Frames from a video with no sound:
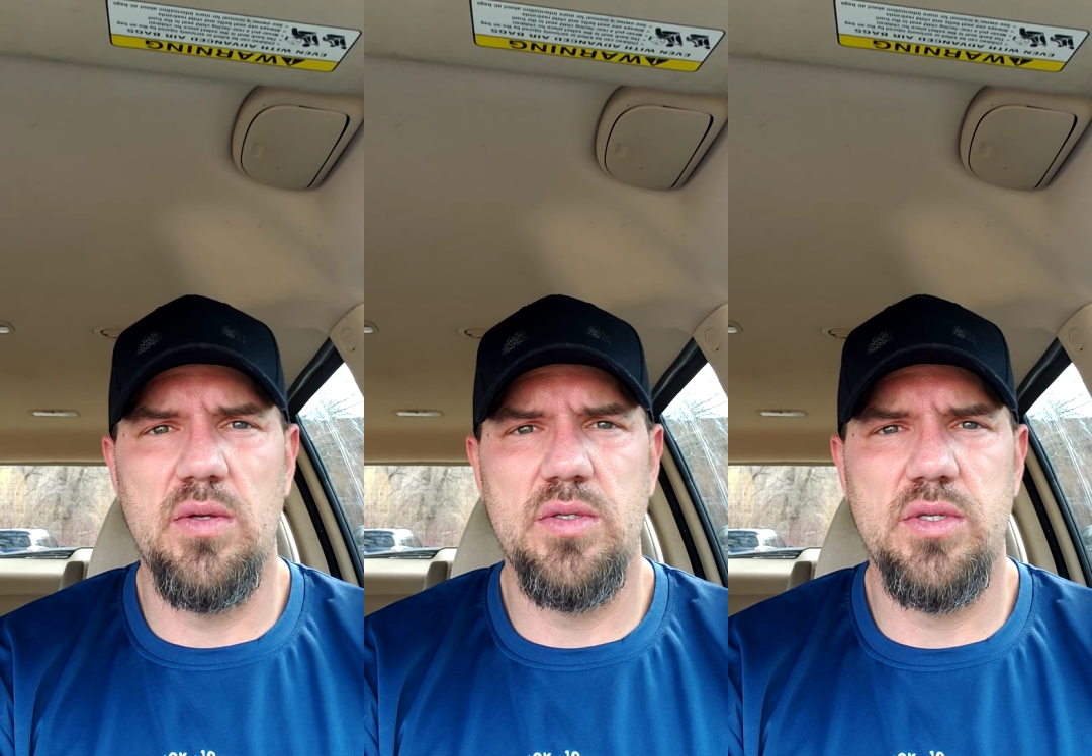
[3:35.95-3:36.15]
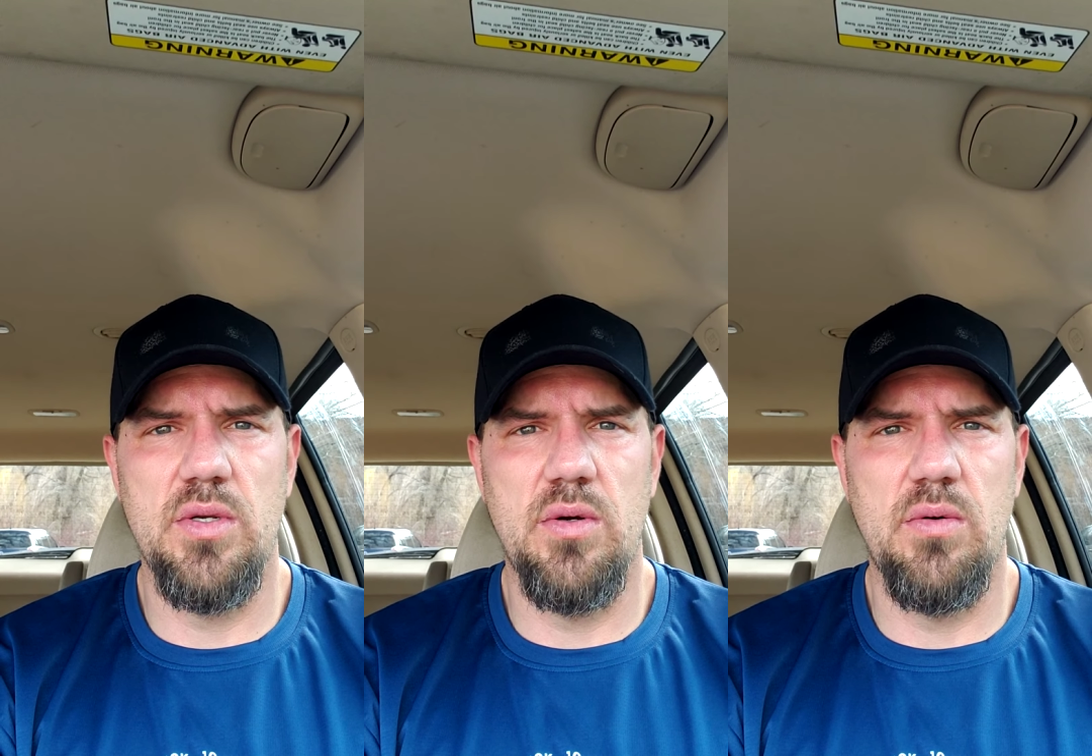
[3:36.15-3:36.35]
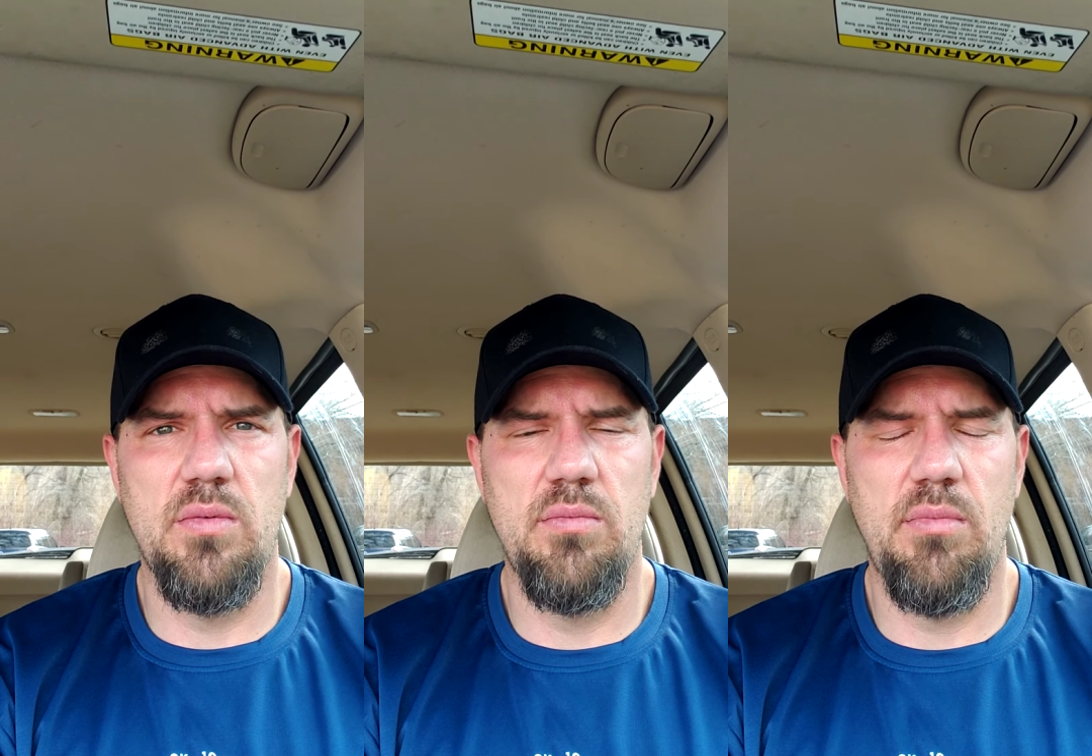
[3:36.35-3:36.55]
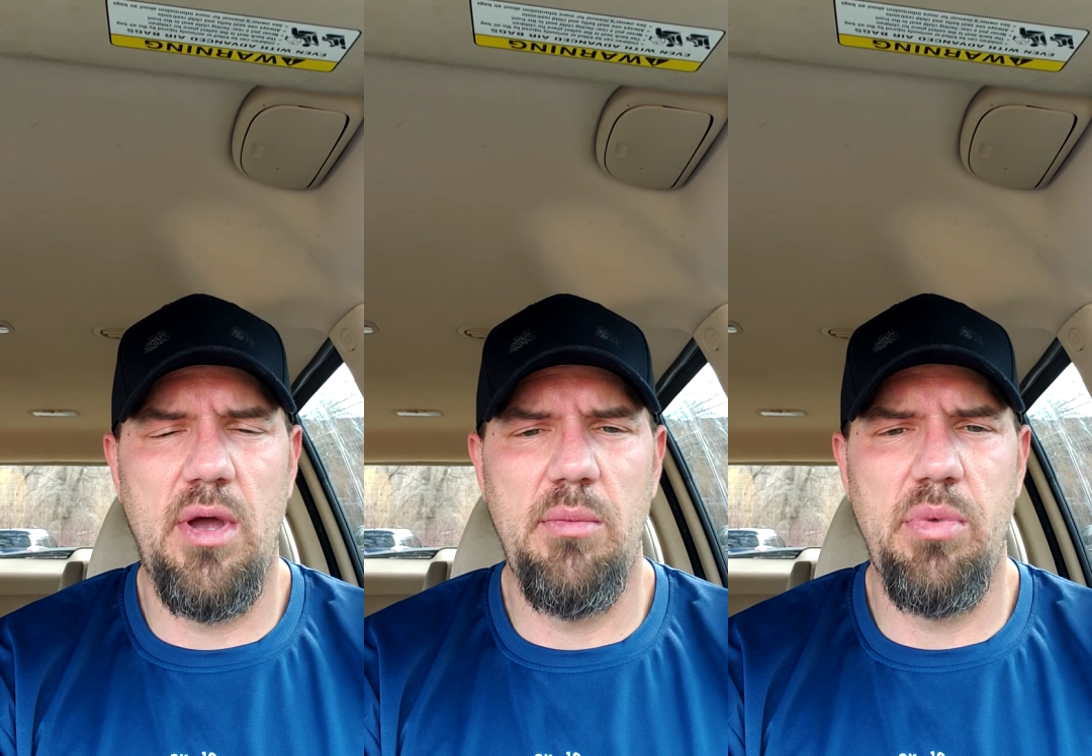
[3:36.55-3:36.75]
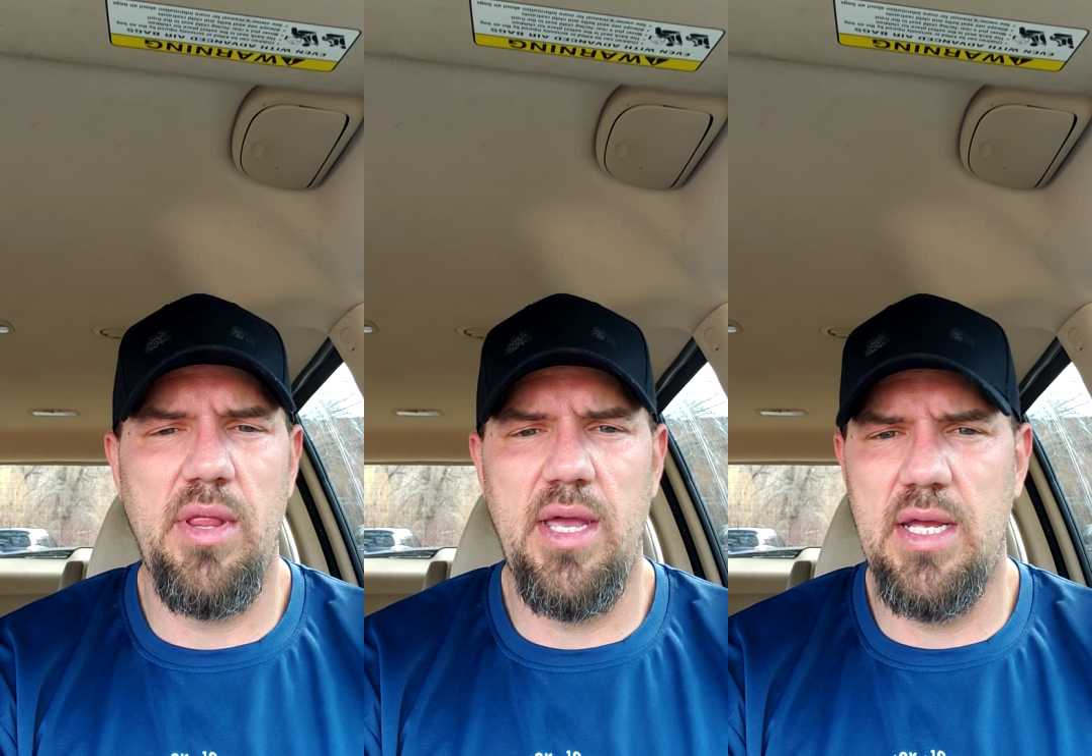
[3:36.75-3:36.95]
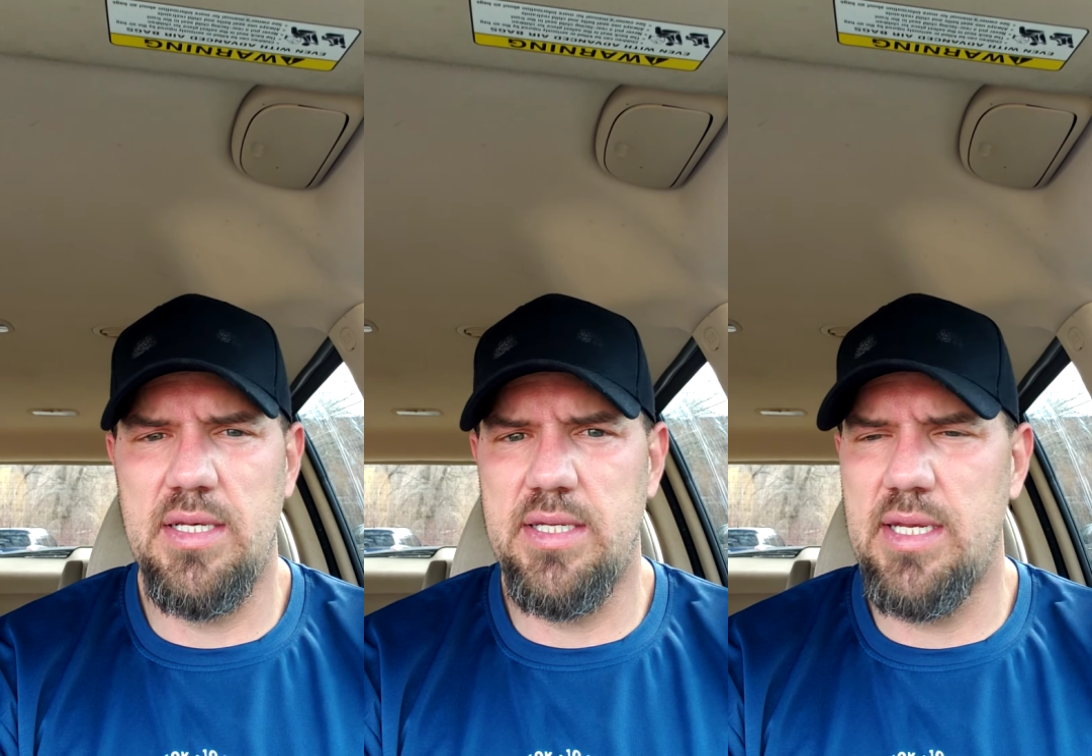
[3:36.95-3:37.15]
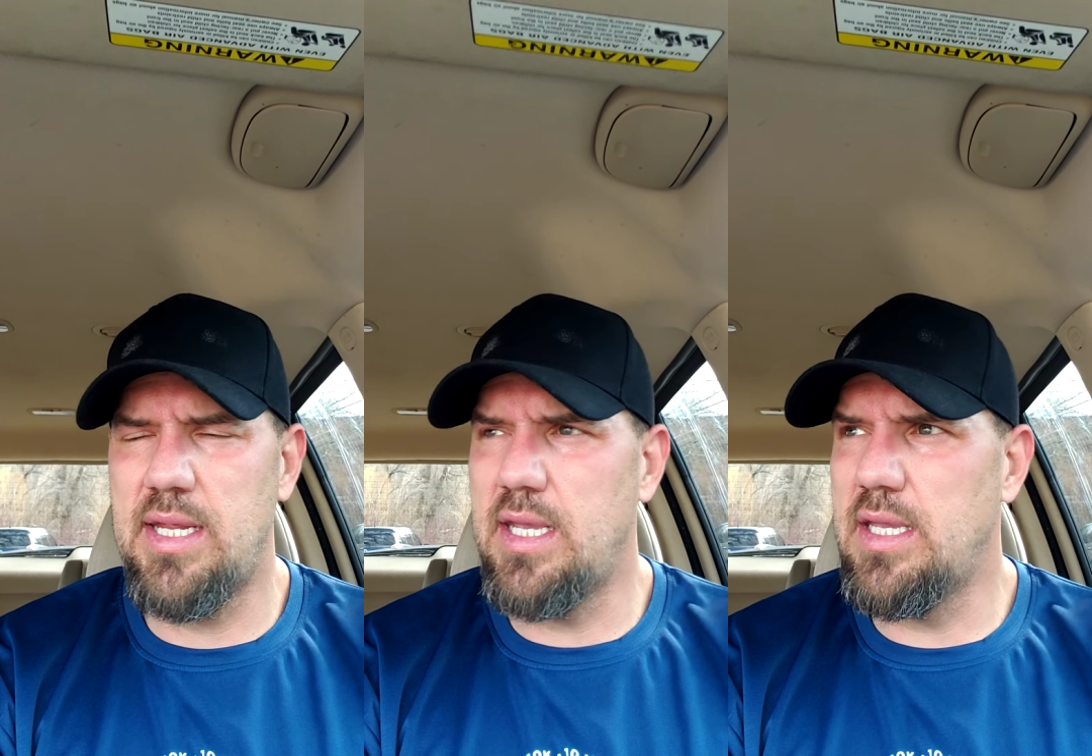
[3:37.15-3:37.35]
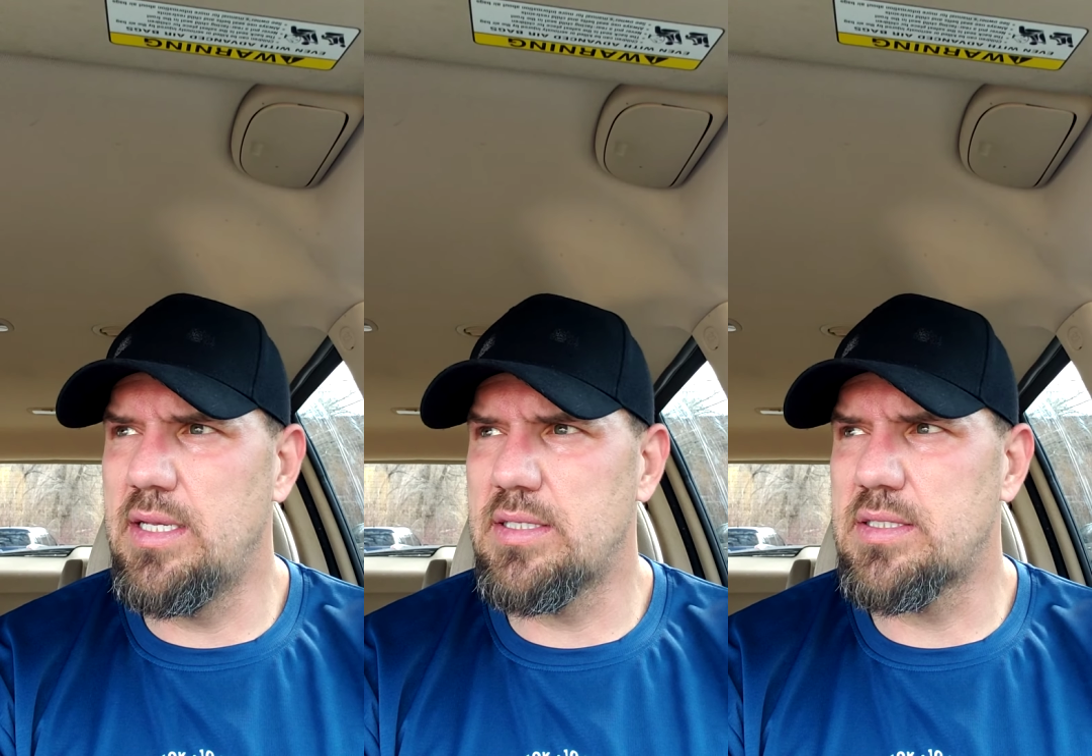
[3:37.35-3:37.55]
So my plan
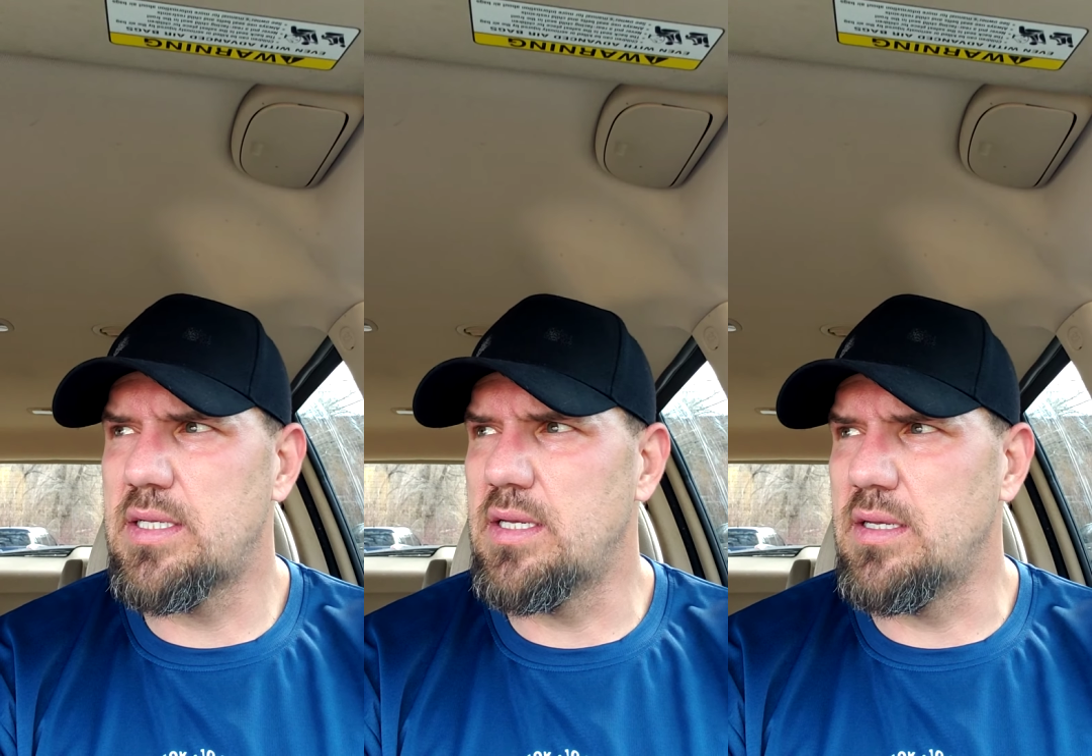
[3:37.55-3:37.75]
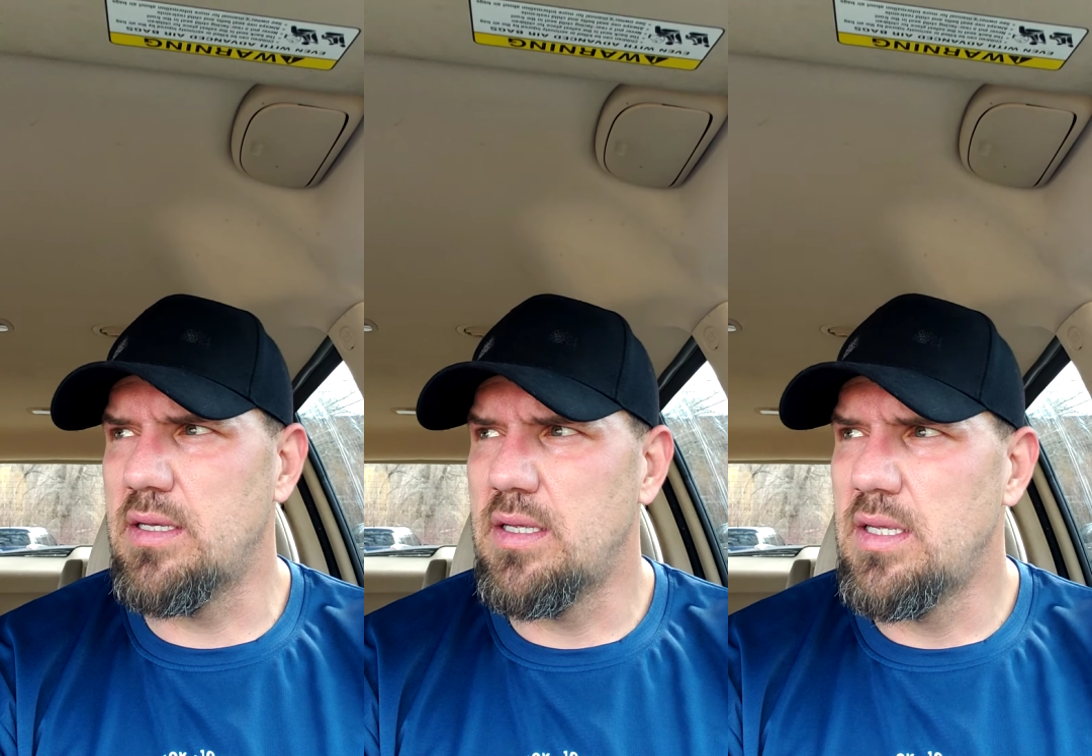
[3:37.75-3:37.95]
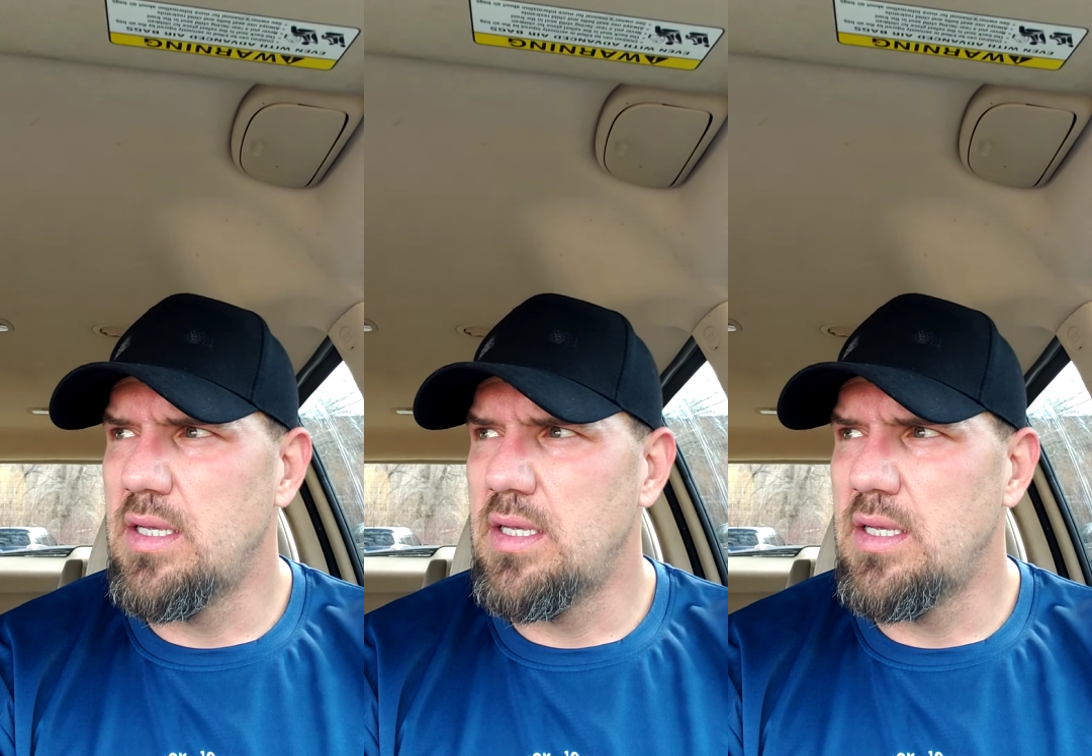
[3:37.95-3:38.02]
today is to